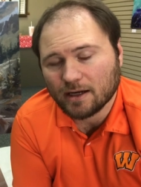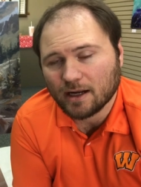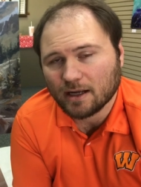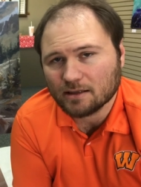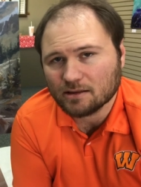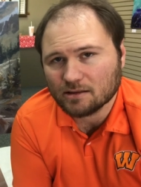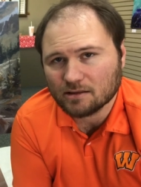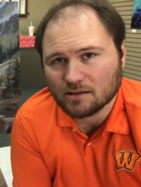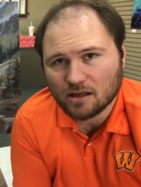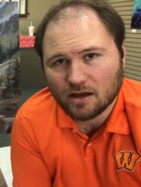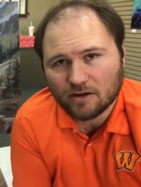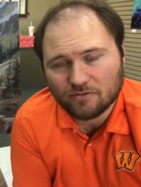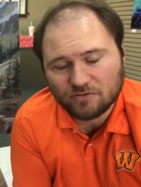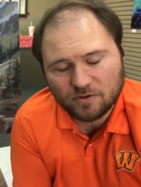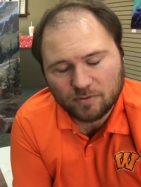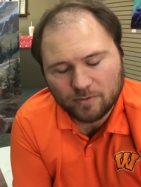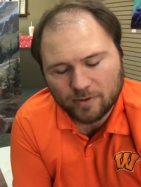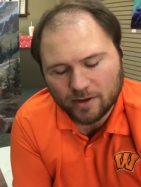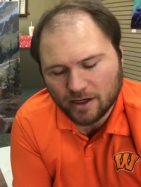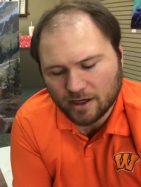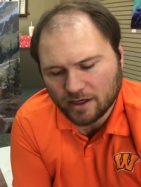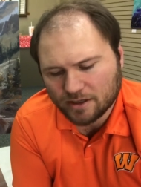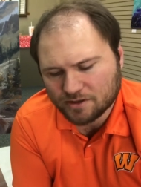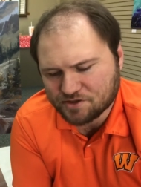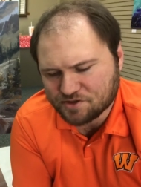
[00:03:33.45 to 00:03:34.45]
I love to
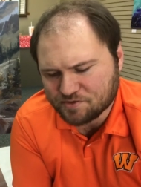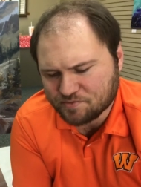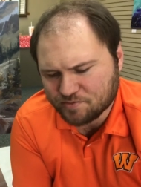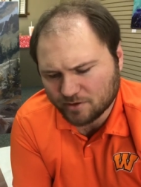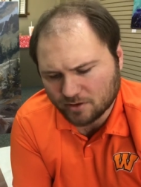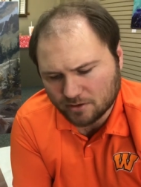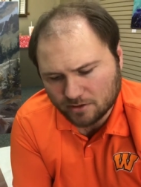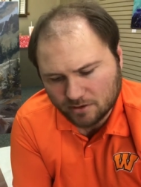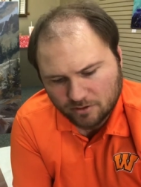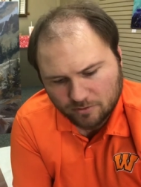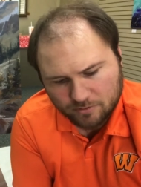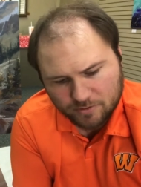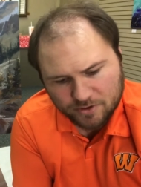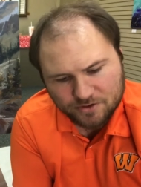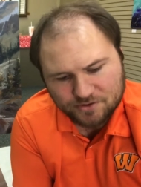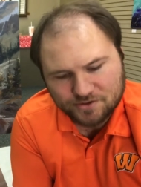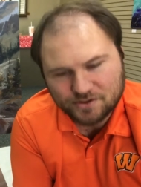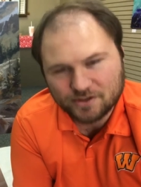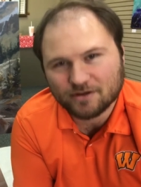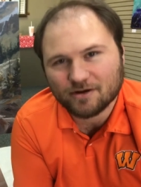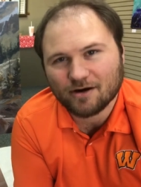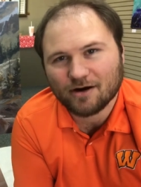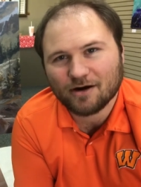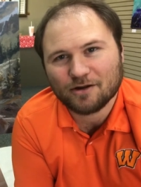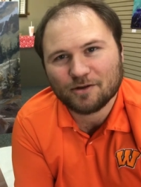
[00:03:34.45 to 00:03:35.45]
paint, just put a little
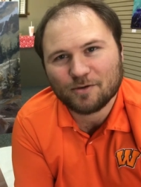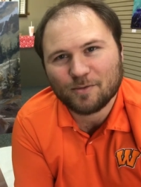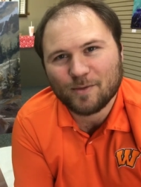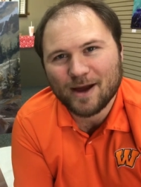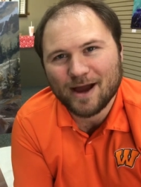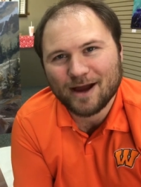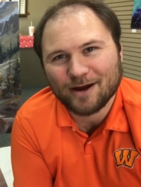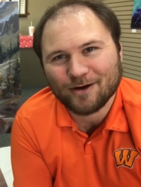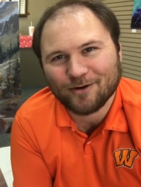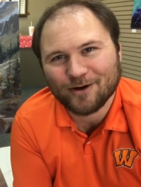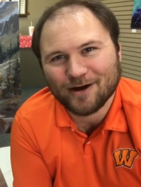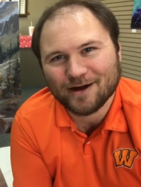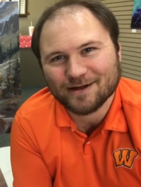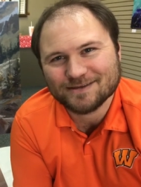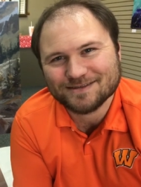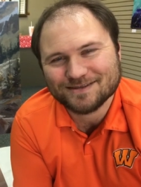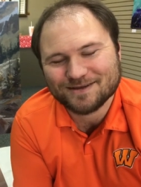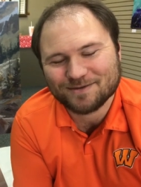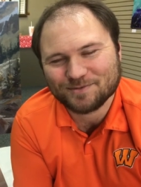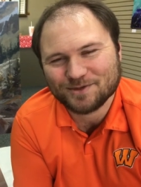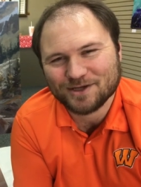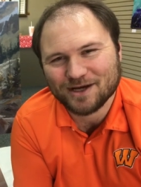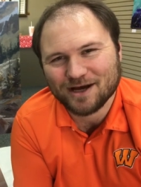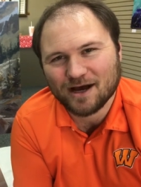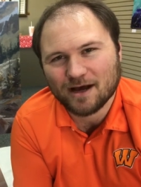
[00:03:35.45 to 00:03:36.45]
music on in the background
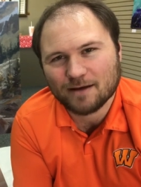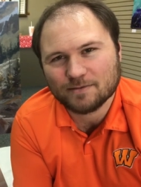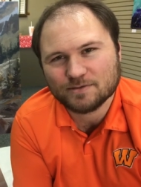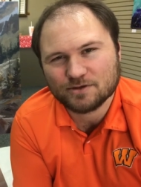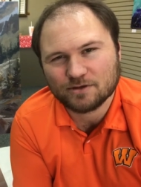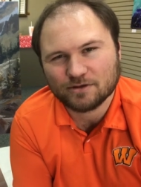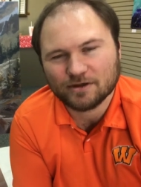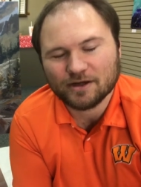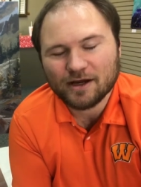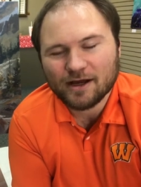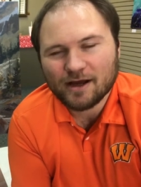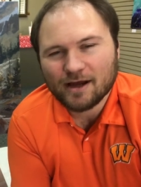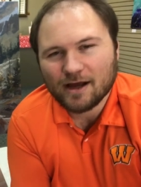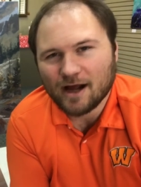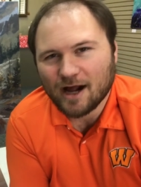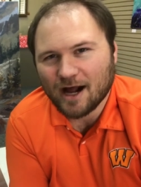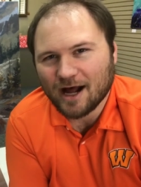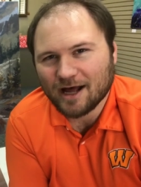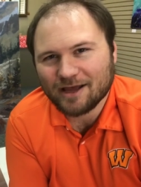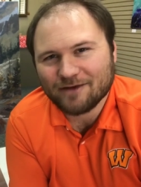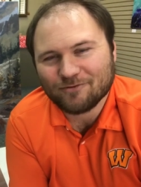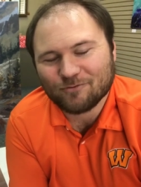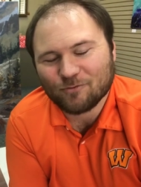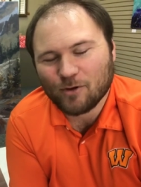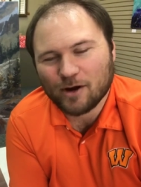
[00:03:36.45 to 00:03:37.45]
sometimes, or
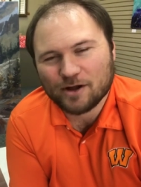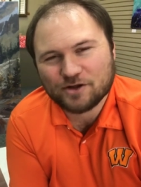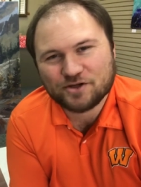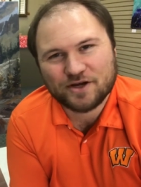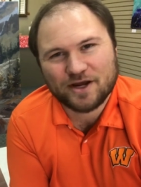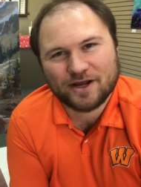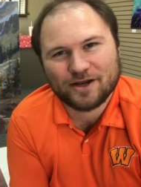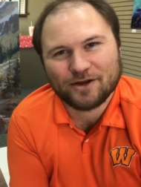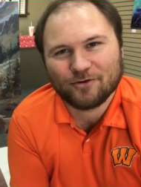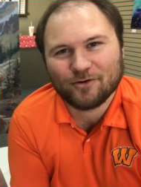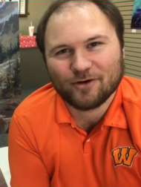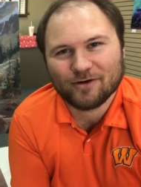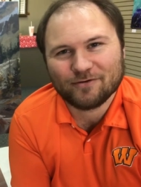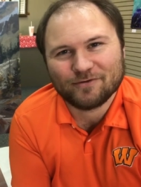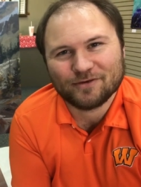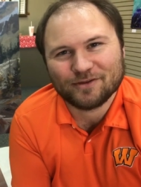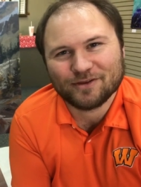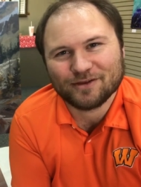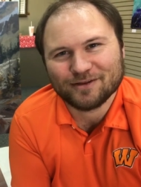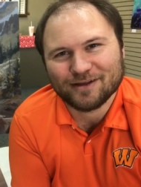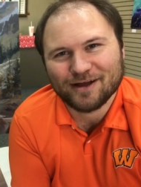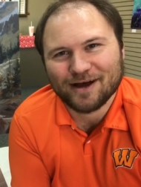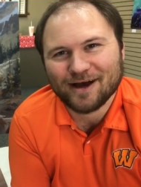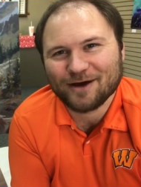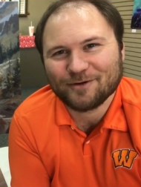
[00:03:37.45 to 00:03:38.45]
I even watch Andy Griffith
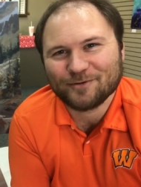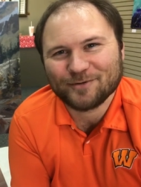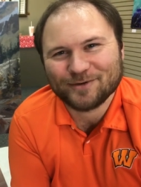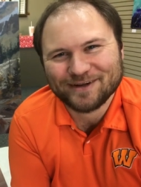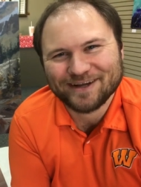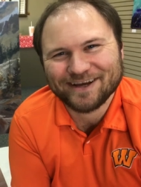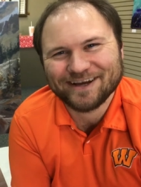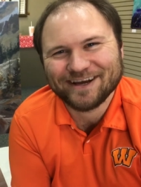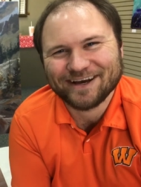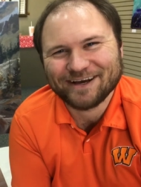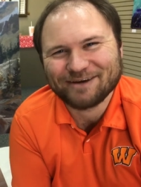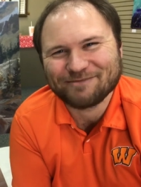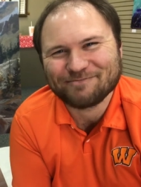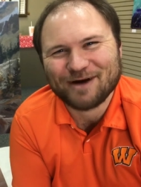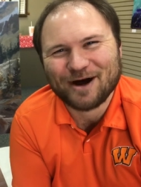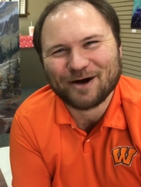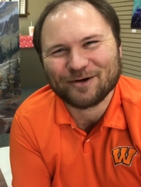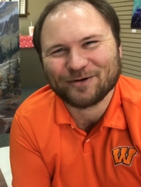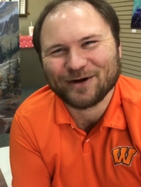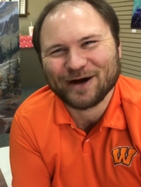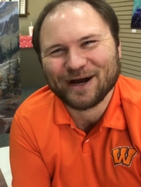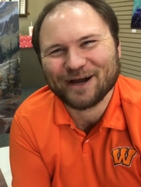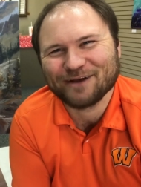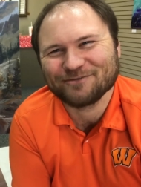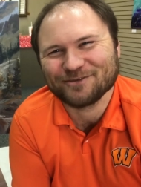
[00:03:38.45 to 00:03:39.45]
a lot. My
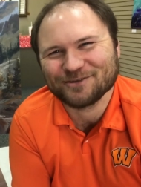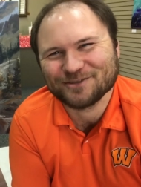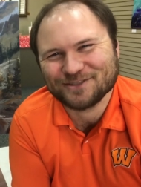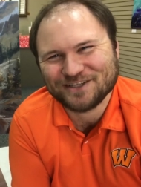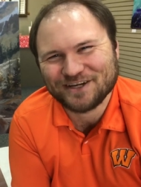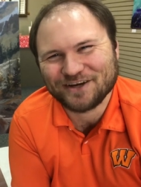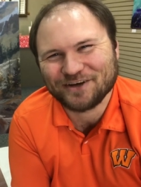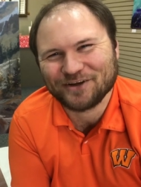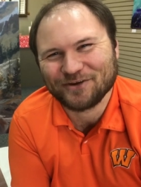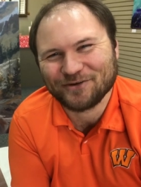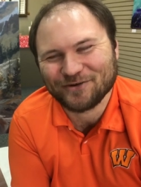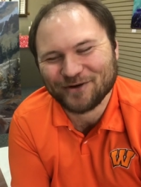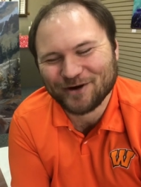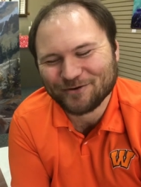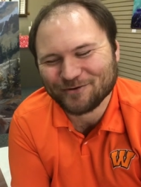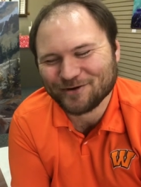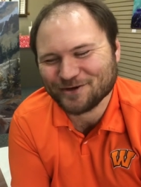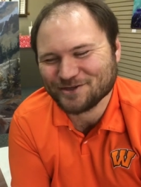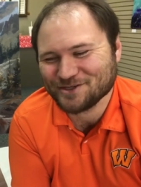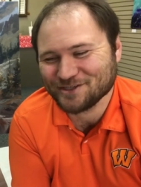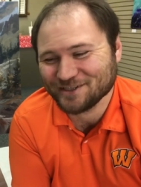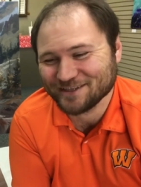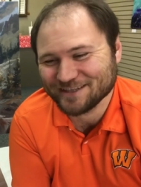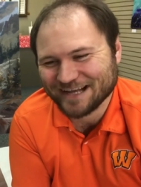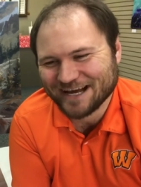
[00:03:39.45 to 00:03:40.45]
wife will tell you I
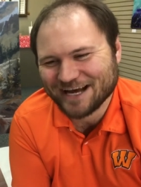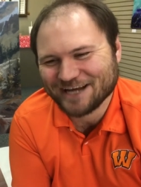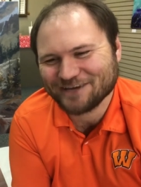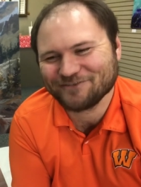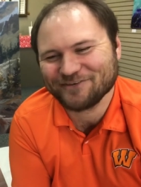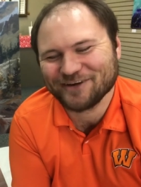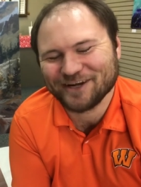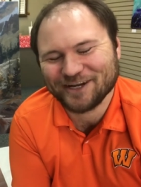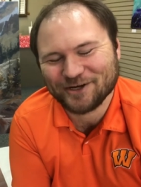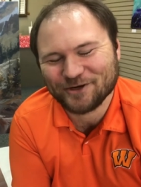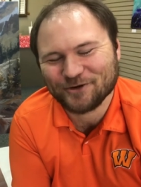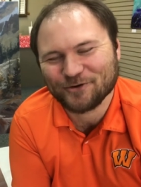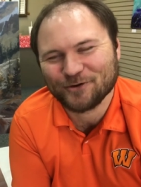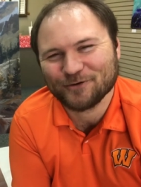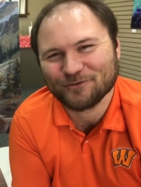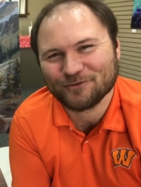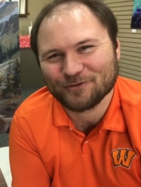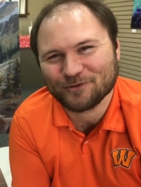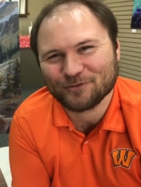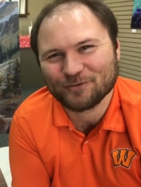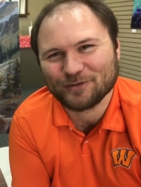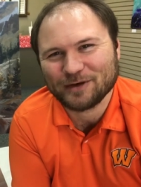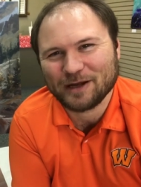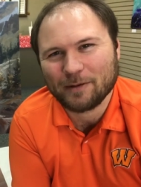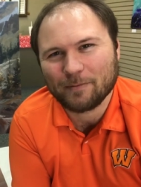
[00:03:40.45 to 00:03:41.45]
watch a lot of Andy
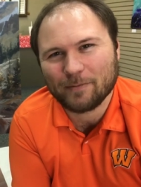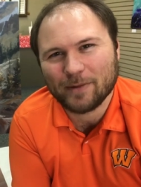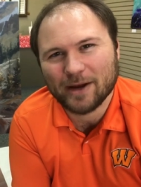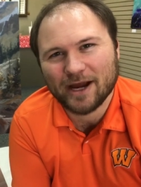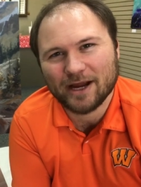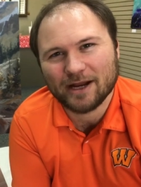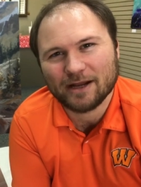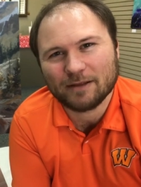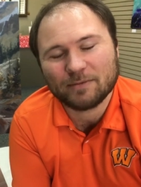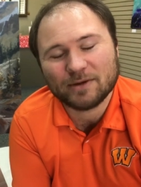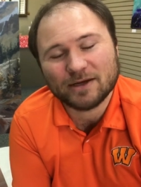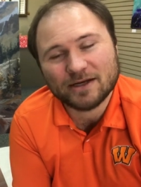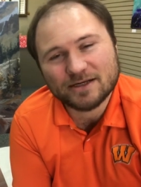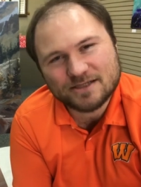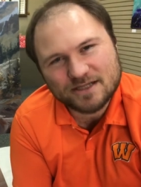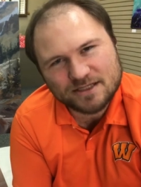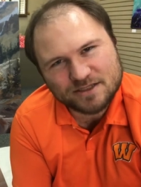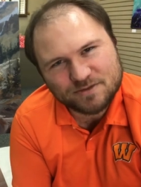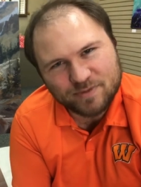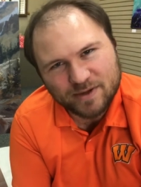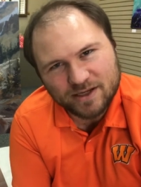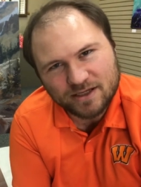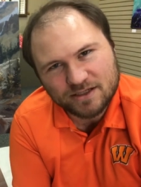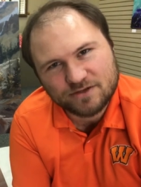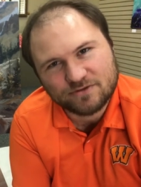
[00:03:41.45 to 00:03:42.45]
Griffith when I'm painting, because
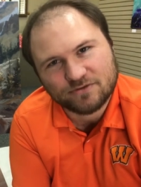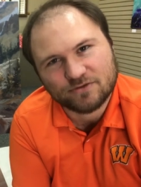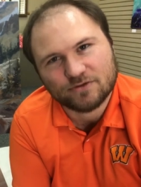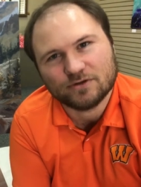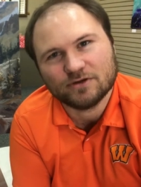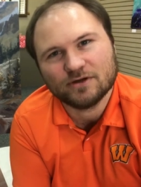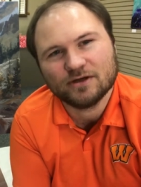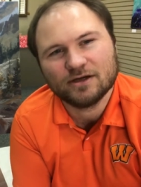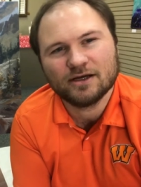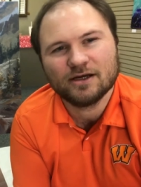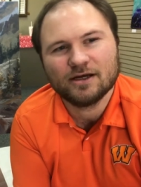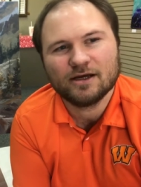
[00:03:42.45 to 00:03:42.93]
it's peaceful.